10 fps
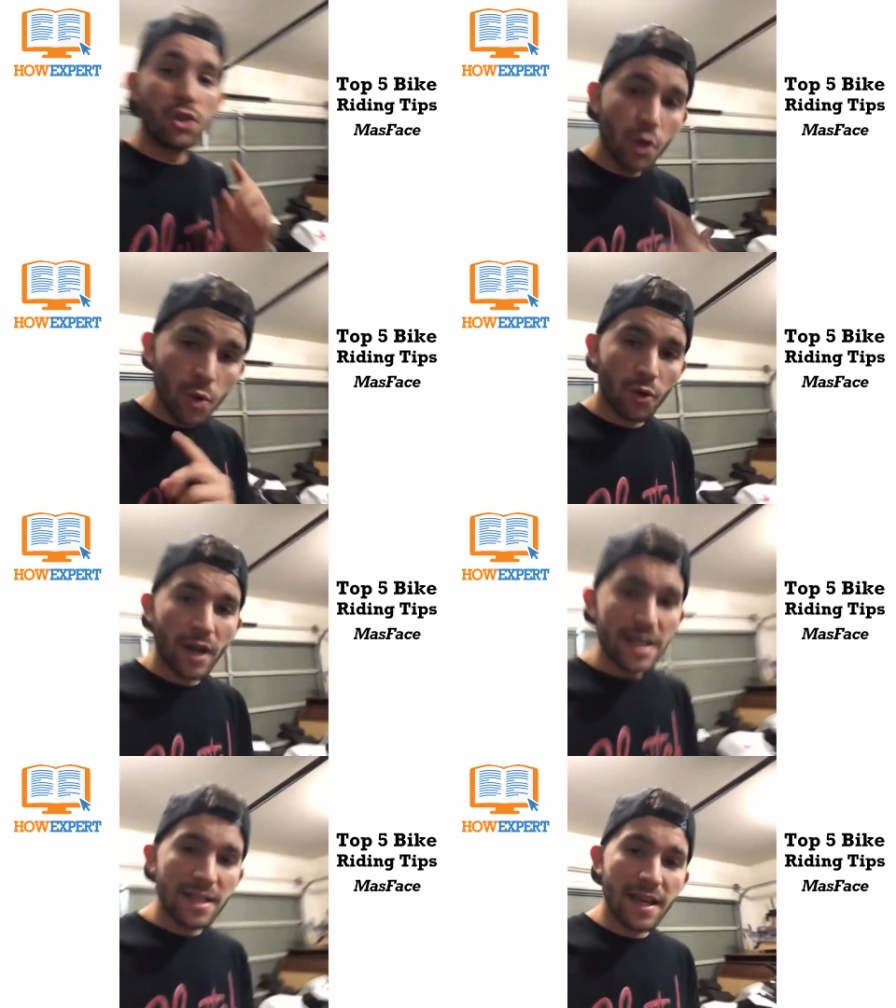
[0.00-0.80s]
too
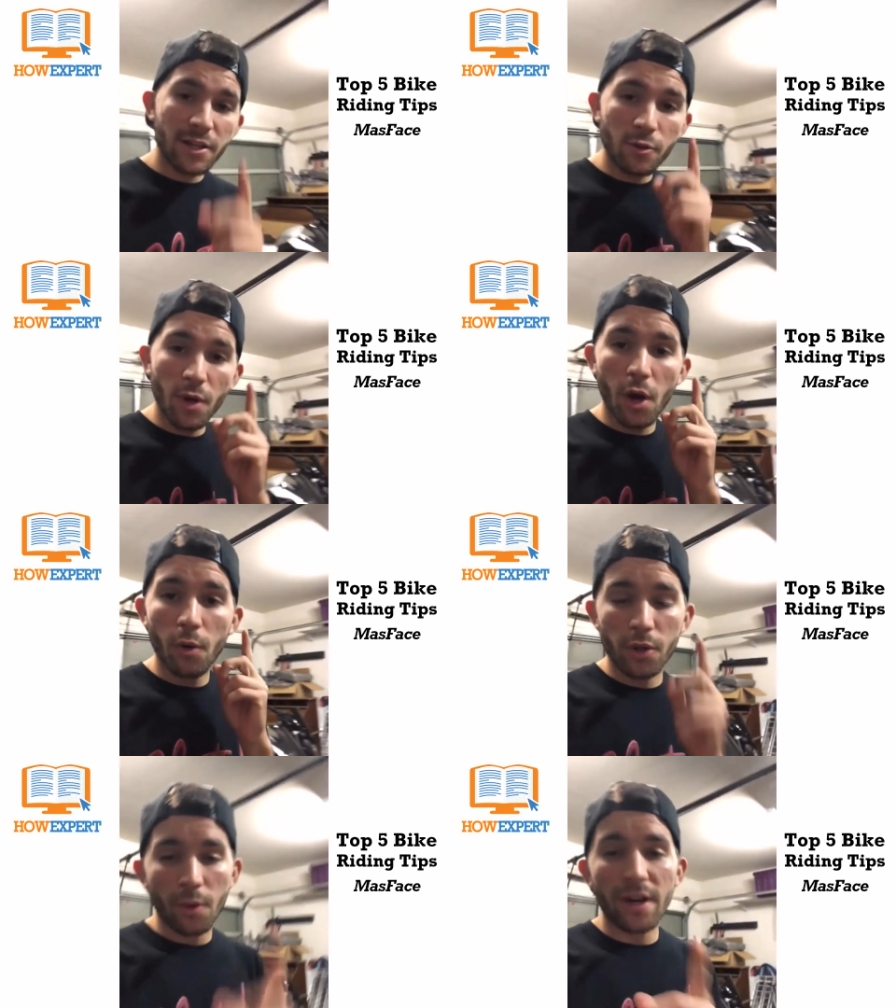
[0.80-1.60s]
crazy that you
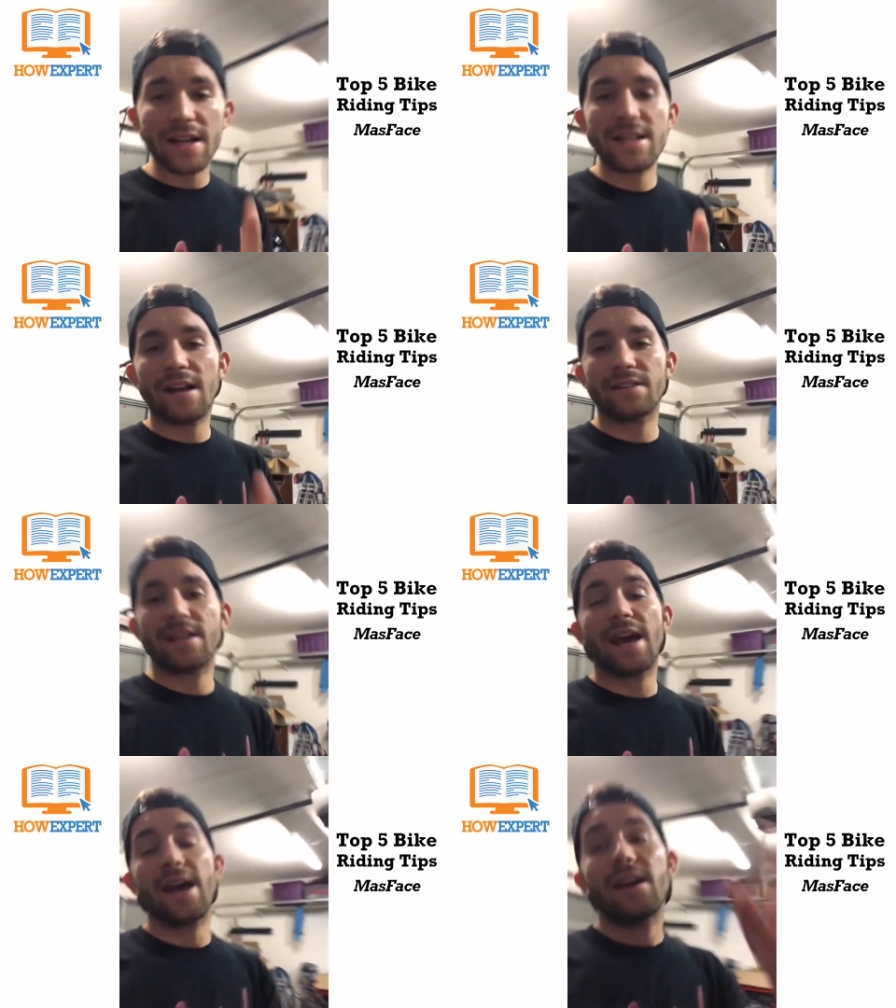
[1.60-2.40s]
know you are not
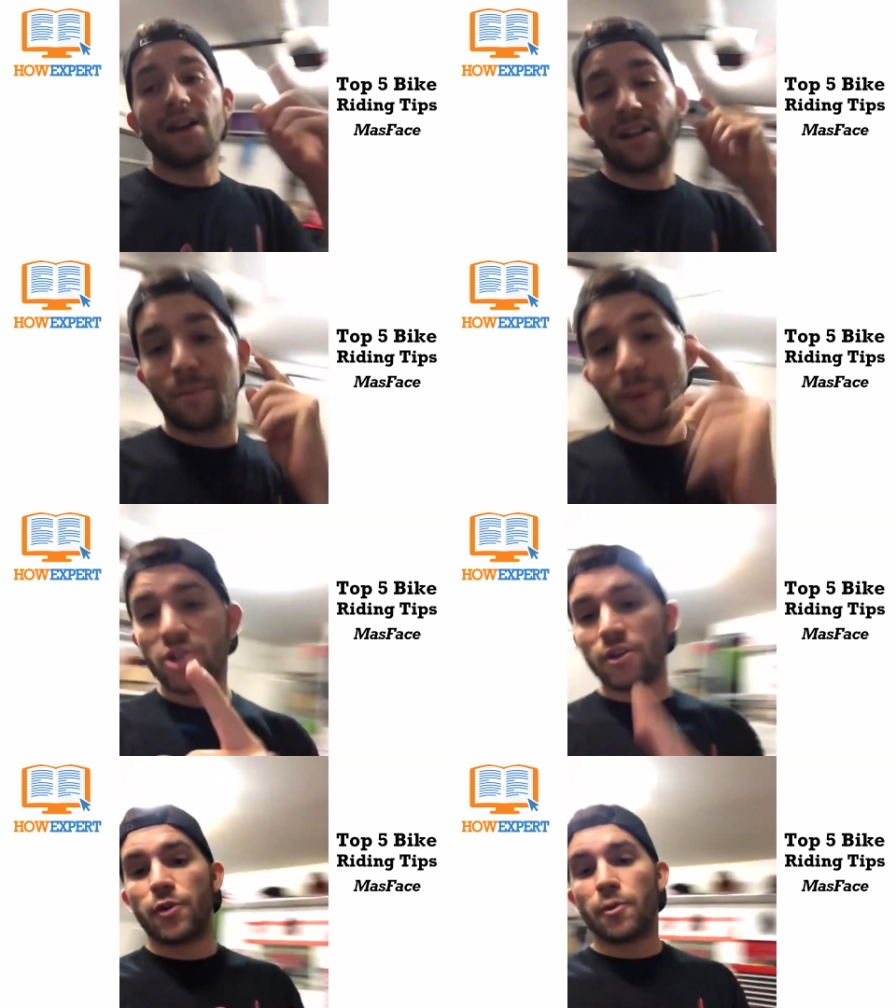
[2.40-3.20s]
talented at,
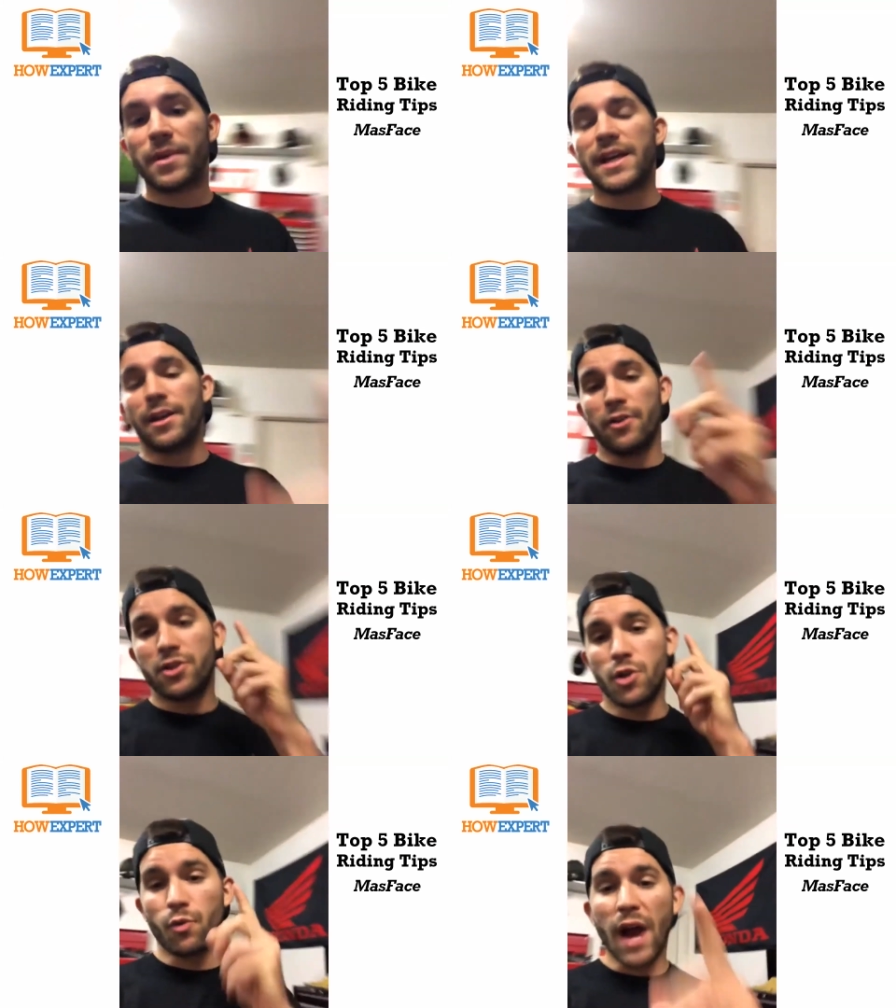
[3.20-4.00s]
especially if you're a beginner.
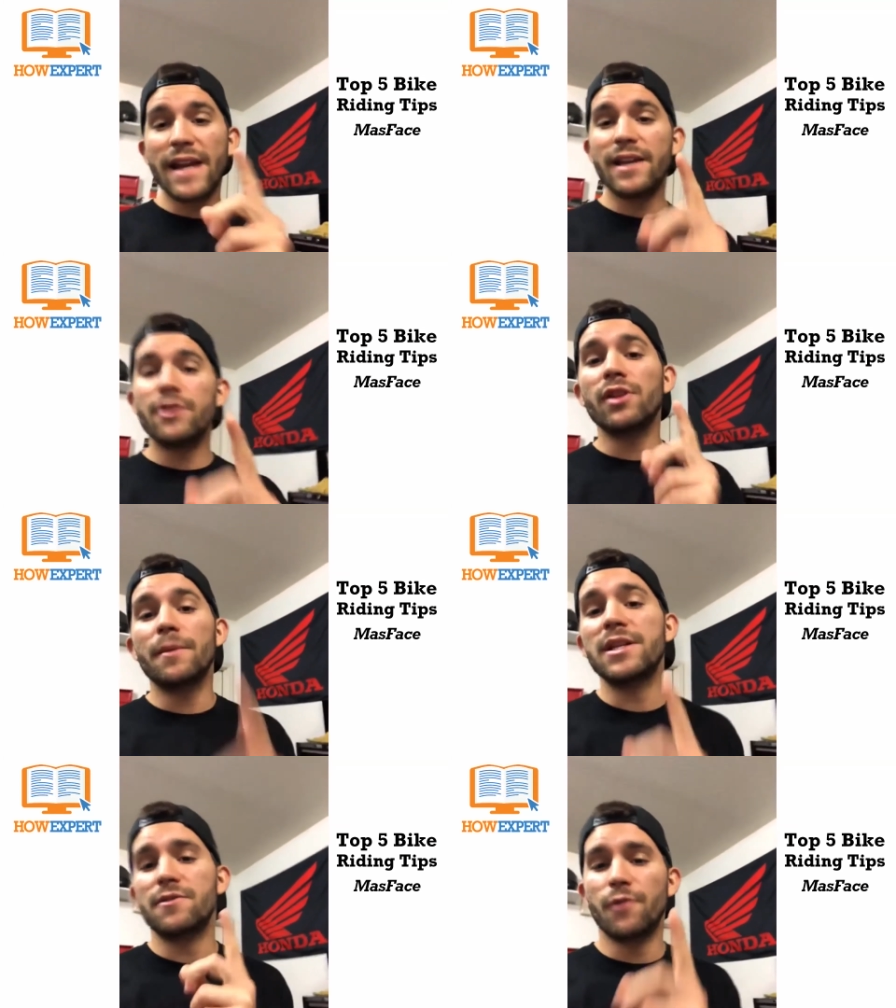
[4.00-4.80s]
So ride in your
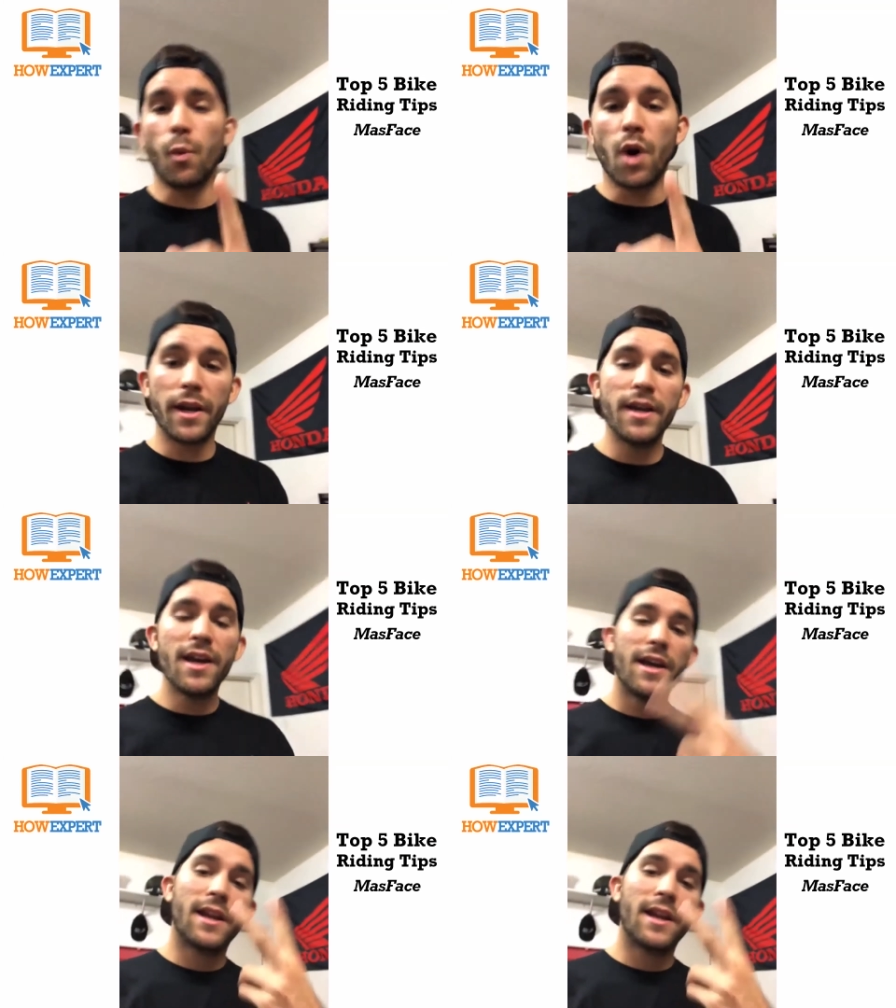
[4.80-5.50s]
limits for one.